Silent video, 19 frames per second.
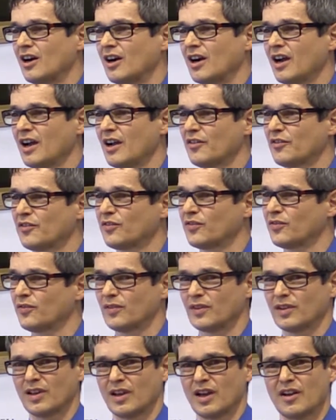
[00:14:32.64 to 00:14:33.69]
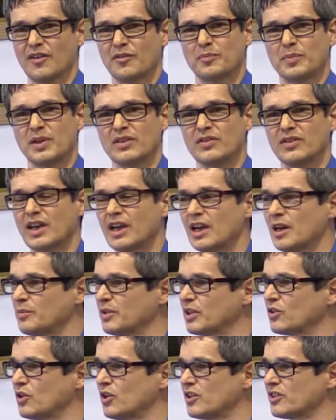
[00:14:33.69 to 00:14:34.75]
have been there
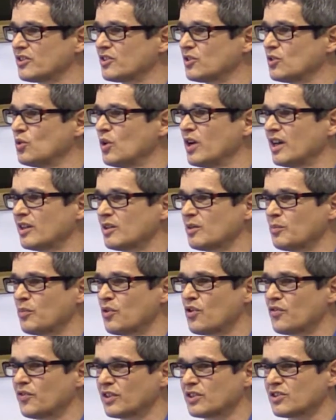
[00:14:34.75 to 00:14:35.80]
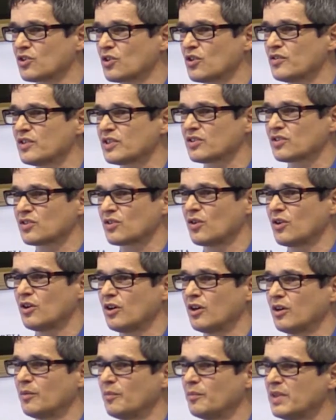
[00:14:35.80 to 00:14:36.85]
because you had a perfect service,
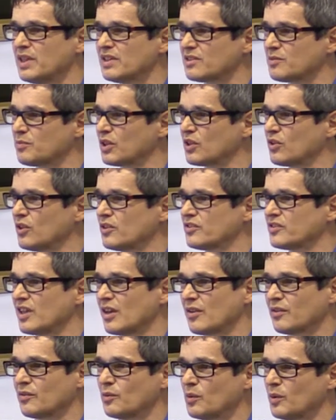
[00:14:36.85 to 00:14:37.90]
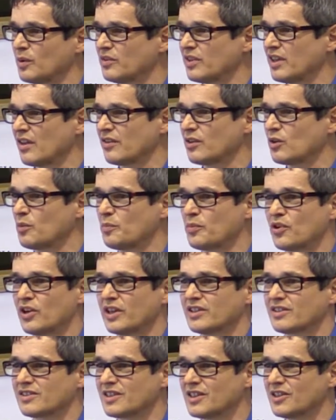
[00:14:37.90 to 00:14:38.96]
or missed because the other
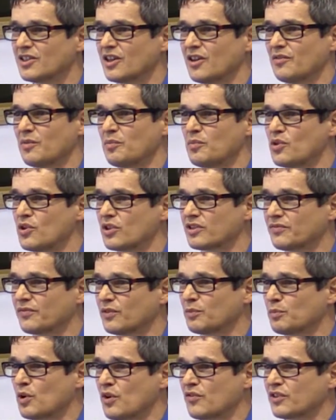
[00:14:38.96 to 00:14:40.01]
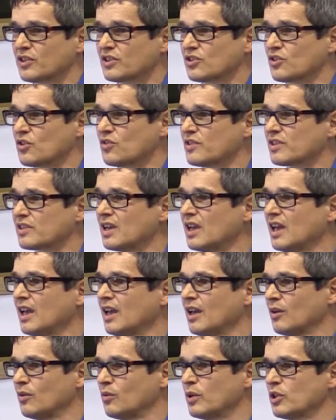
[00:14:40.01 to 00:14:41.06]
operators didn't have a perfect service?
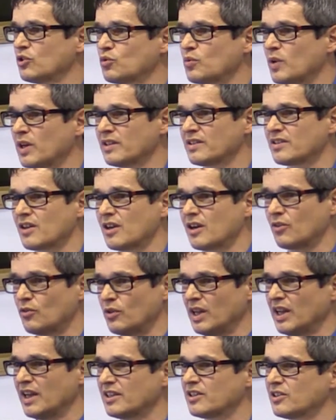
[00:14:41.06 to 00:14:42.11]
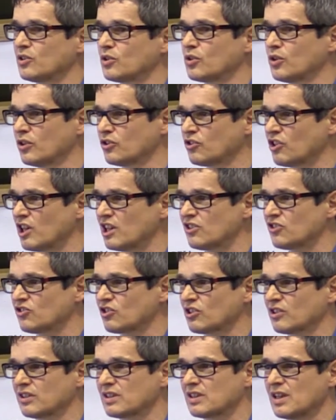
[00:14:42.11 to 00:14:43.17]
Which ones are related to
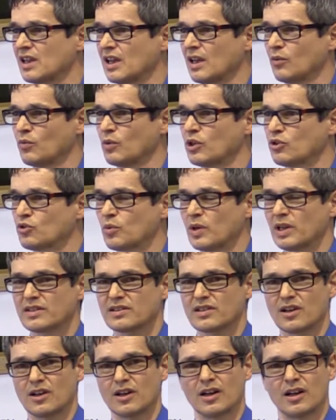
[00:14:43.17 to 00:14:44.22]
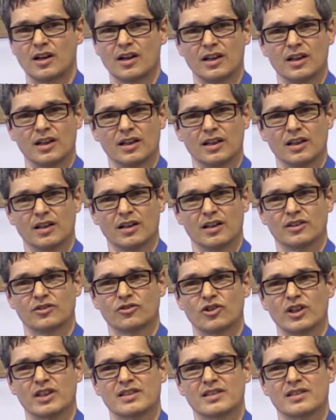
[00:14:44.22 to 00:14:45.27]
congestions? Which ones are
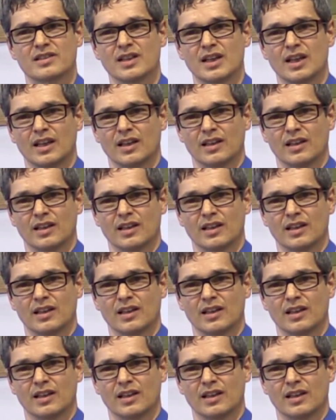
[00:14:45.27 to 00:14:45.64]
just